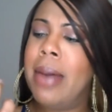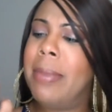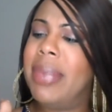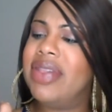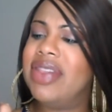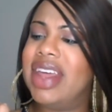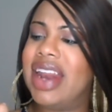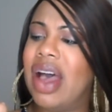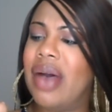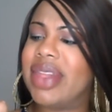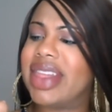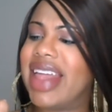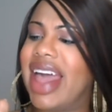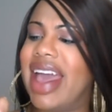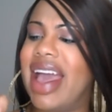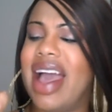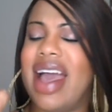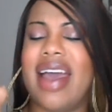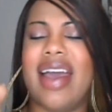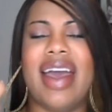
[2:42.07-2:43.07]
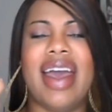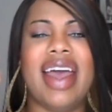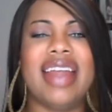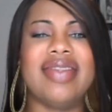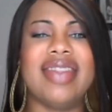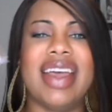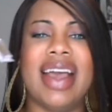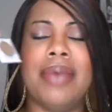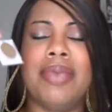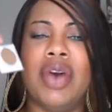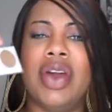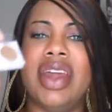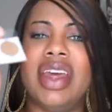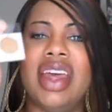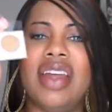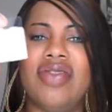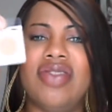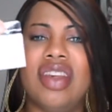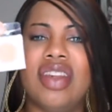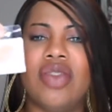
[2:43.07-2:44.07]
But then I was like, uh uh I think I'm gonna
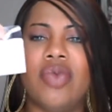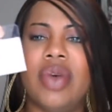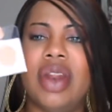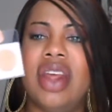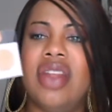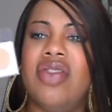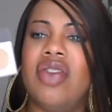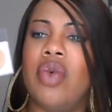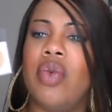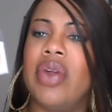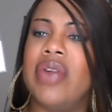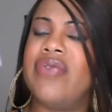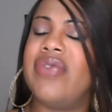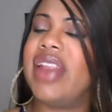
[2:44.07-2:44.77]
get this one. And the